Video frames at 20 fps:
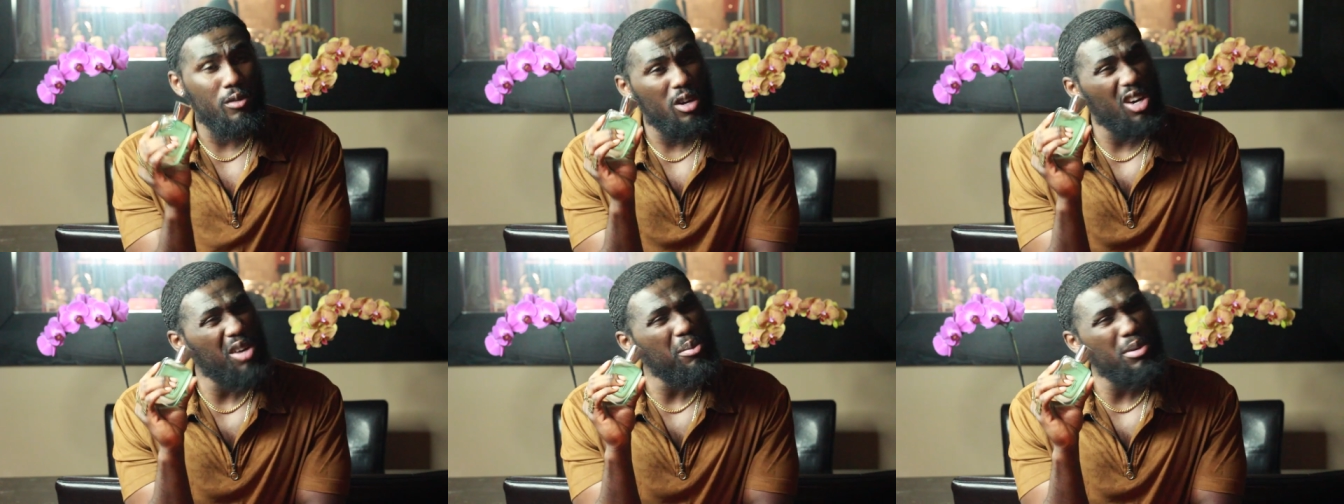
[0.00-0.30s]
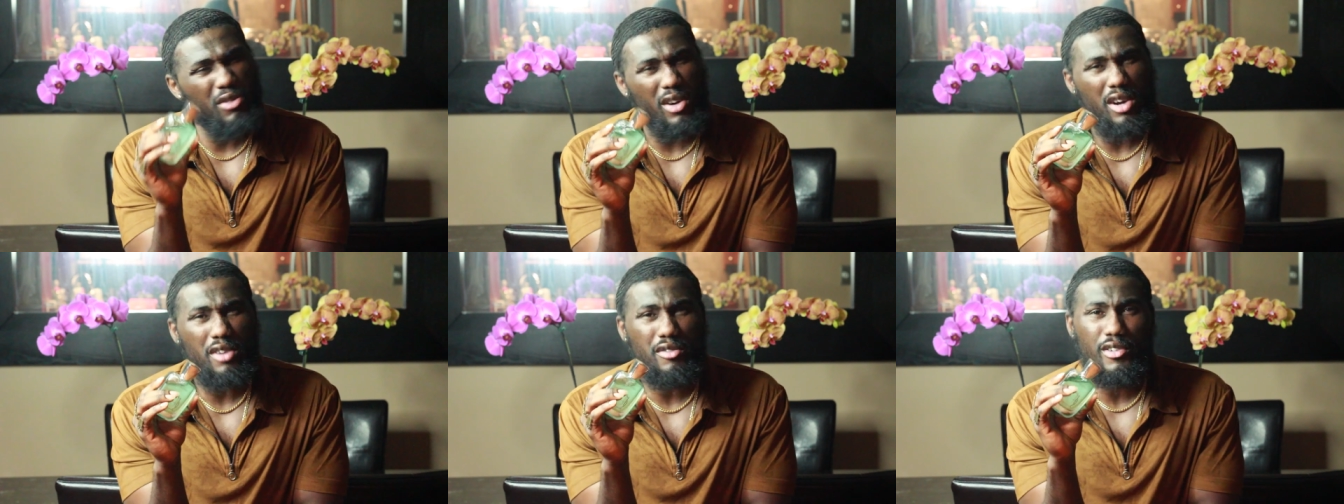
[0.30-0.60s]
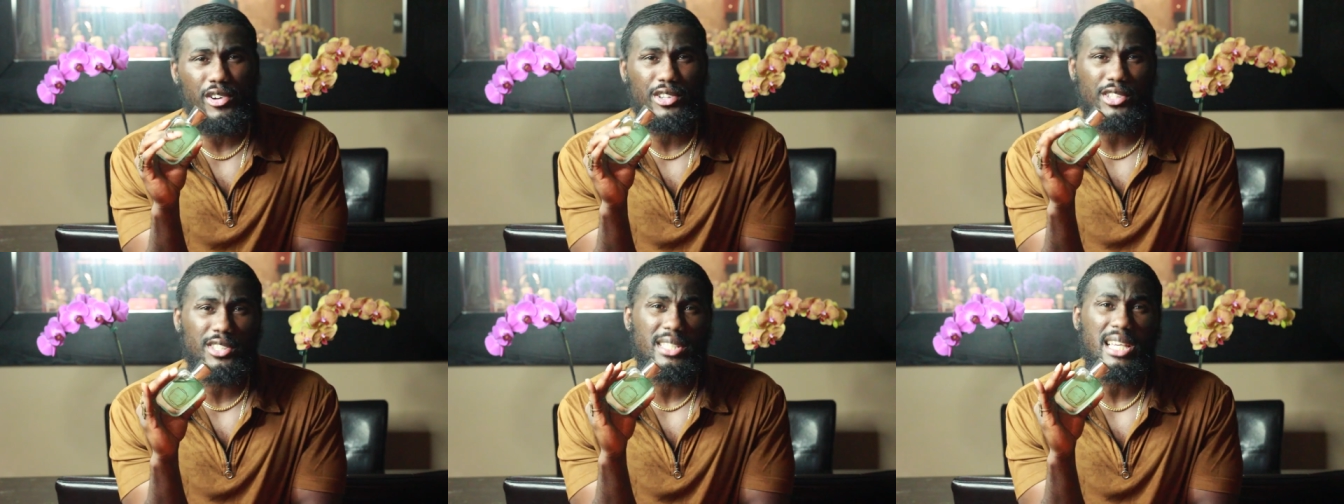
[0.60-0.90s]
it will be very
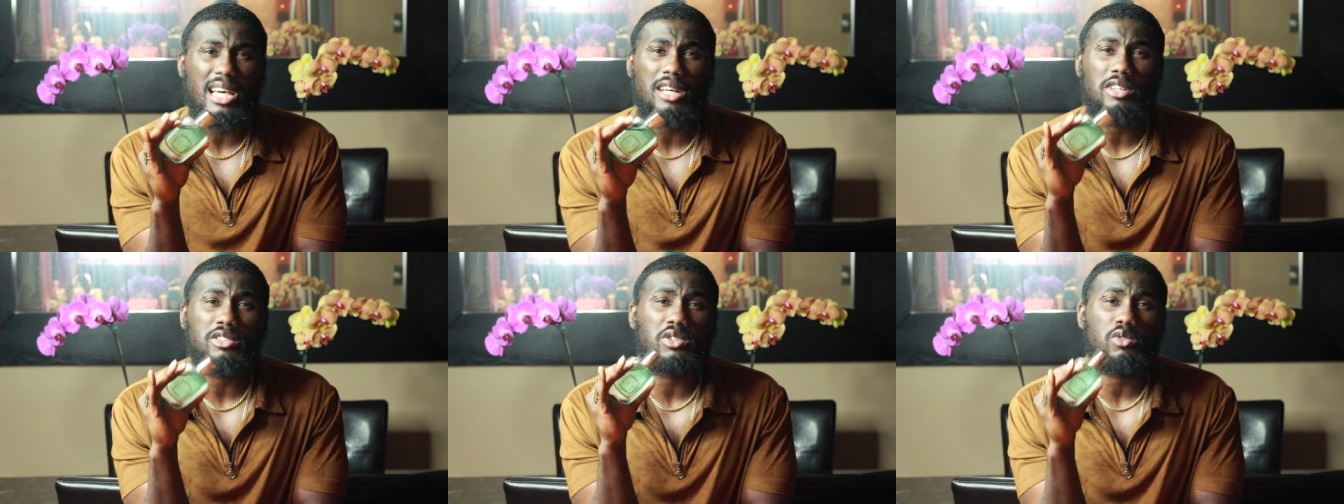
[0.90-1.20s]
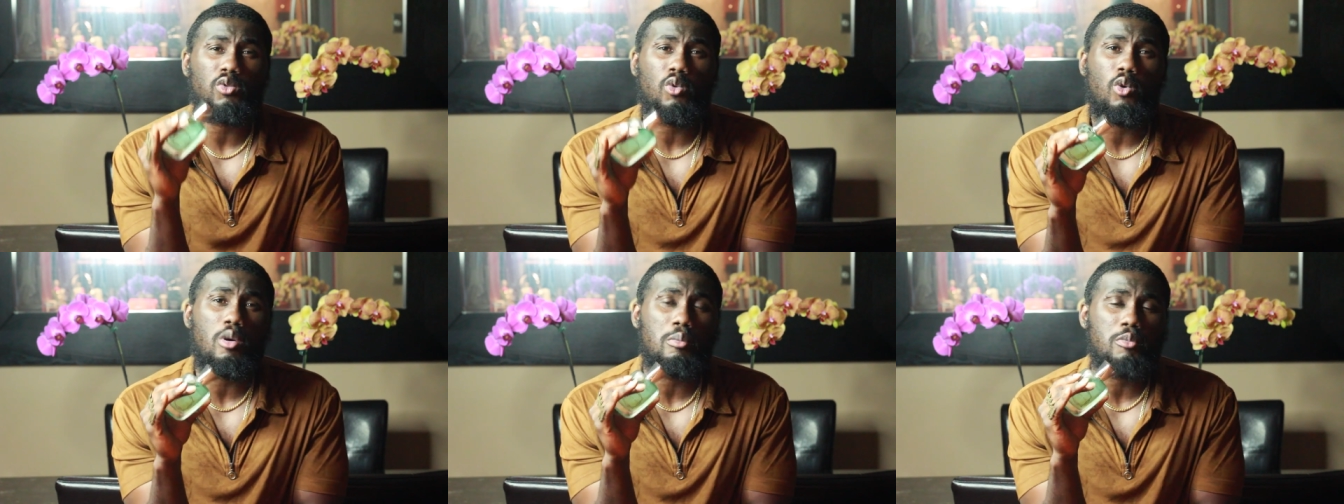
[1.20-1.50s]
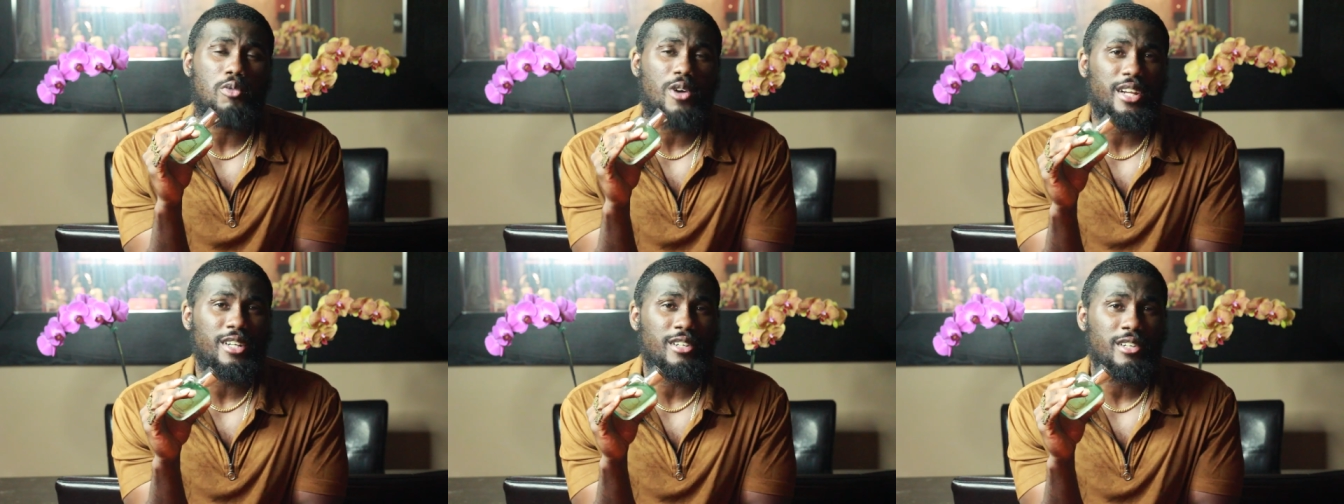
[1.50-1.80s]
versatile in the
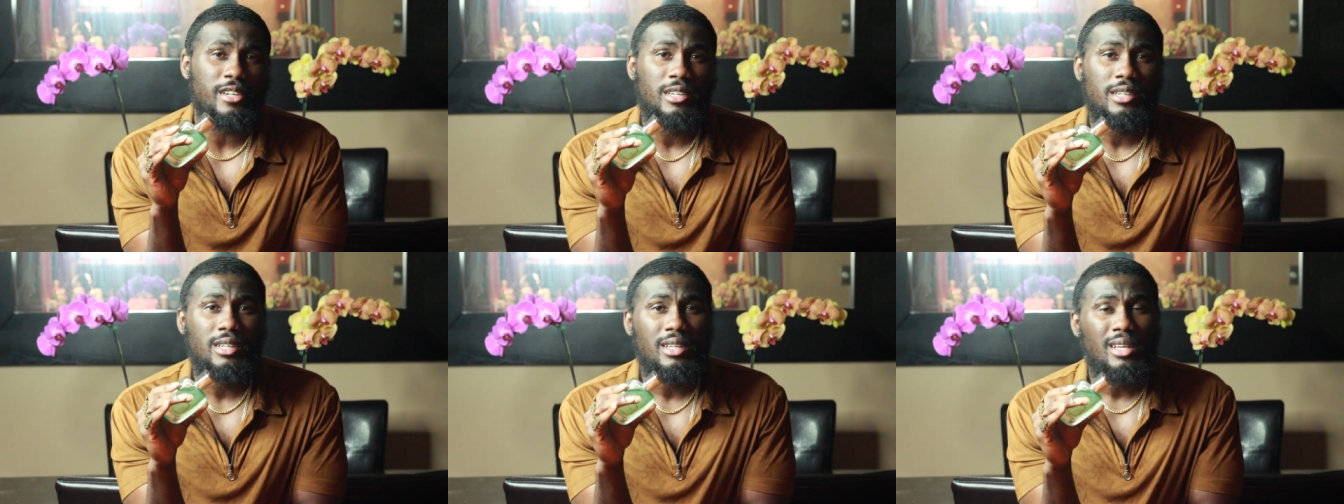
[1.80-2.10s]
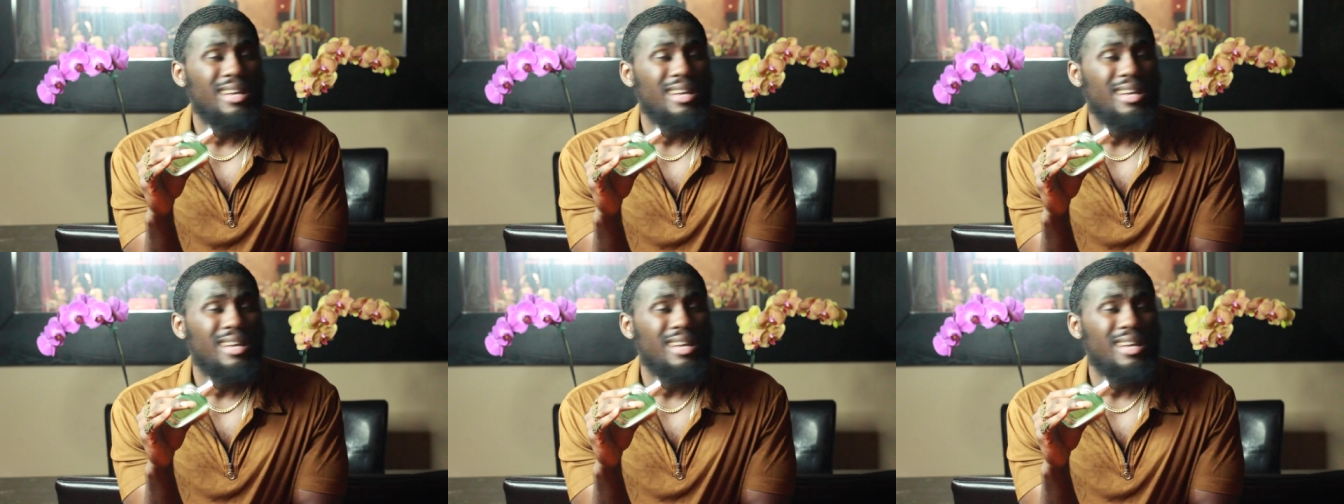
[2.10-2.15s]
warm weather.